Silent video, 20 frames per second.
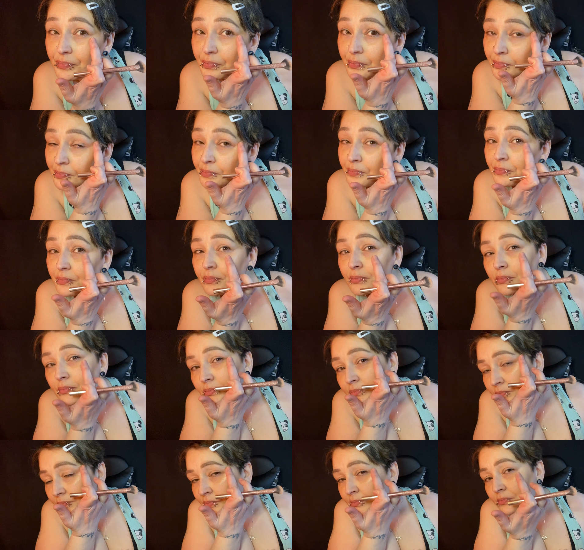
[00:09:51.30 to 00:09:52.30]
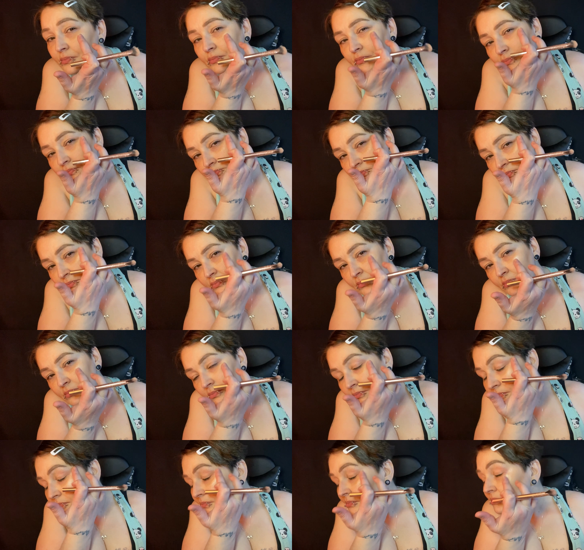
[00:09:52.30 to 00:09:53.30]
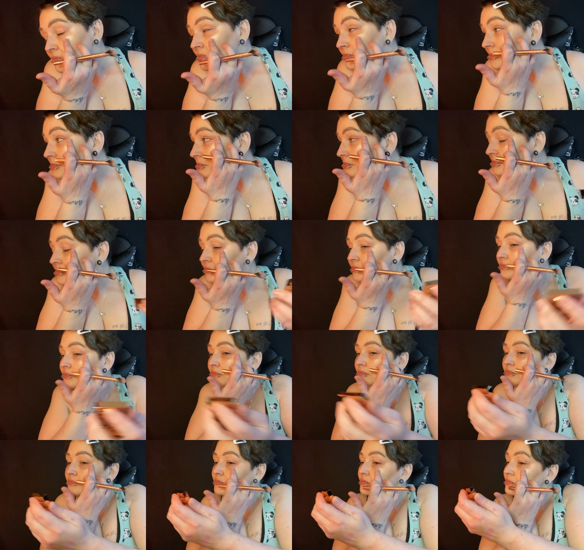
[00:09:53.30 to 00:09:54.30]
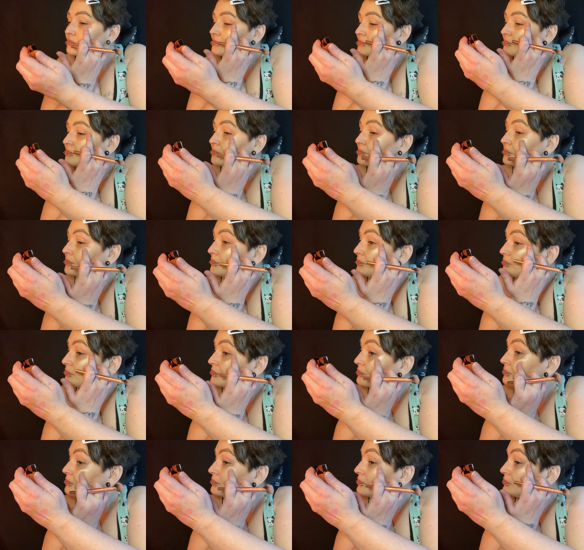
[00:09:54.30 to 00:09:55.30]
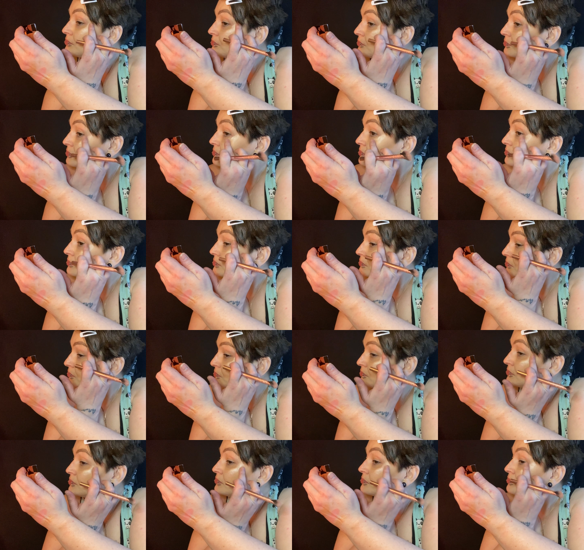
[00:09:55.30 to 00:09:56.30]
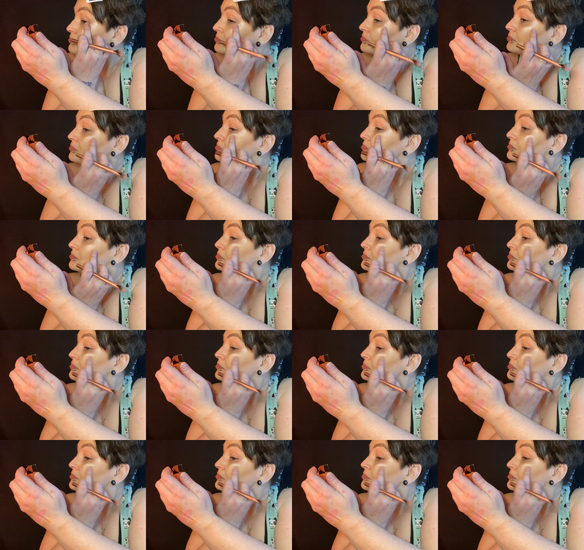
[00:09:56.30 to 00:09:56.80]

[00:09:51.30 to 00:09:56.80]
(silence)